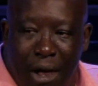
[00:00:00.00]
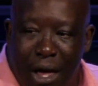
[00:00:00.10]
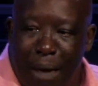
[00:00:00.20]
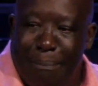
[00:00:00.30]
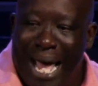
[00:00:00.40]

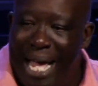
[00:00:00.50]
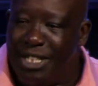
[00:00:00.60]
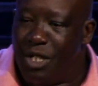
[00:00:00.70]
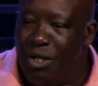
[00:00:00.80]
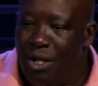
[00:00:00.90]

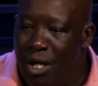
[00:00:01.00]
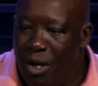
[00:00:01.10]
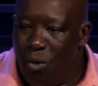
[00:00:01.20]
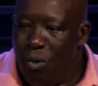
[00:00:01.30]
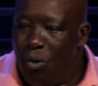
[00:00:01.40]
Imagine
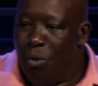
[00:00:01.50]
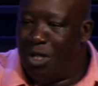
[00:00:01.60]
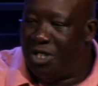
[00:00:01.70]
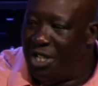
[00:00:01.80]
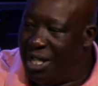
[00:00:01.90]
what
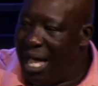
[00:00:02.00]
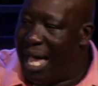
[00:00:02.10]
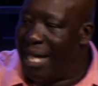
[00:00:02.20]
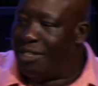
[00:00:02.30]
she had